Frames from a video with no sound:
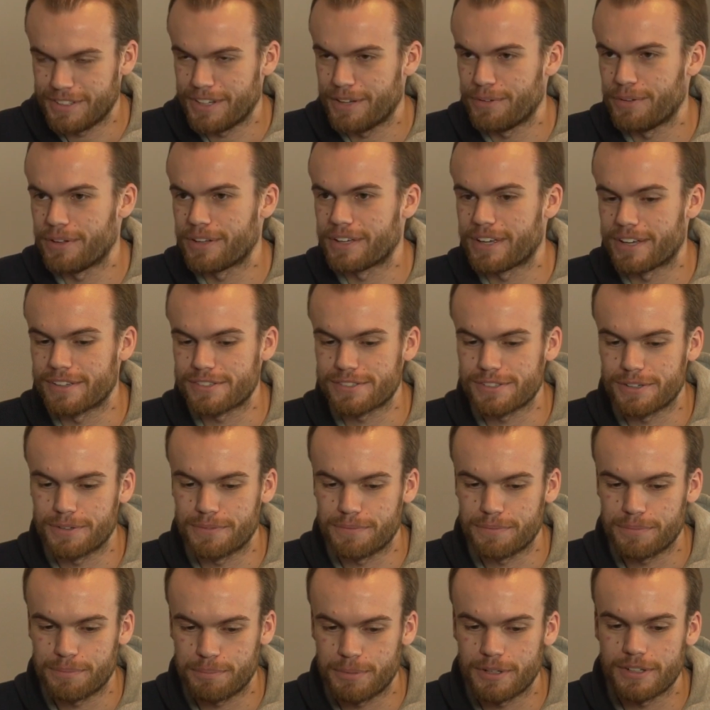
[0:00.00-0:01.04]
Yeah, well, I guess so.
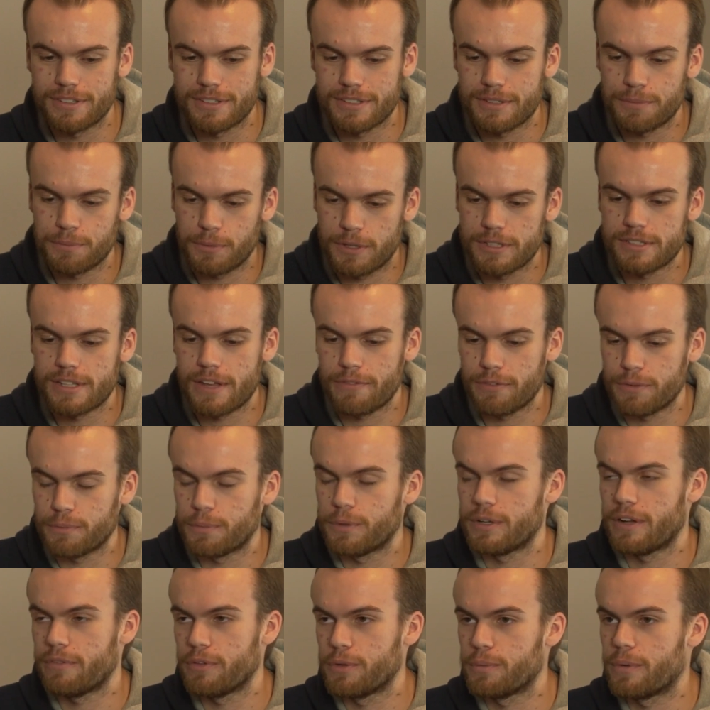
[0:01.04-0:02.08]
But we
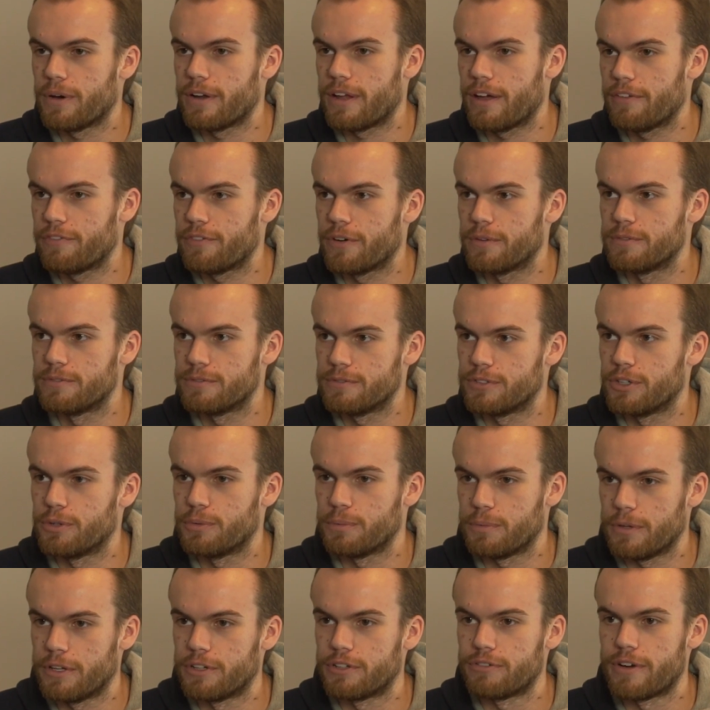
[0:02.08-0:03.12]
definitely want to have fun,
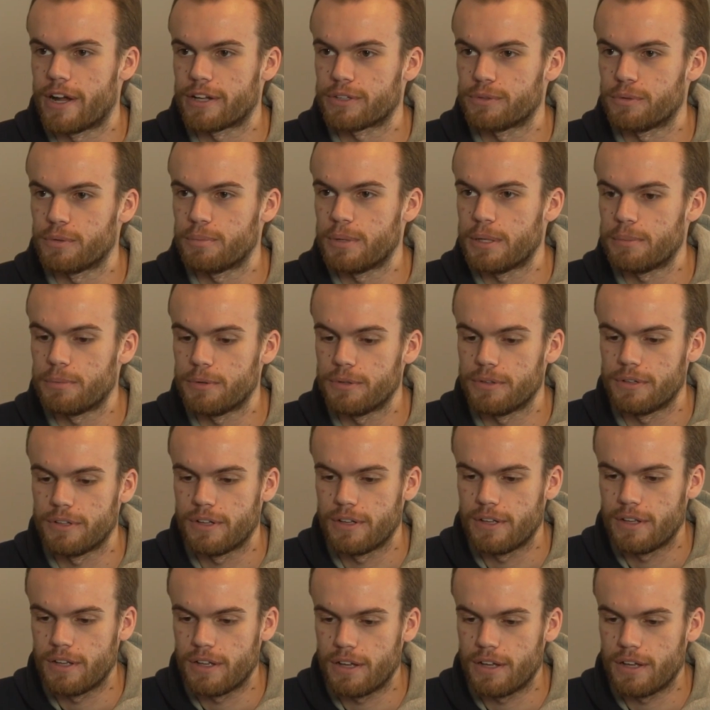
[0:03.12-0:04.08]
interacting with people.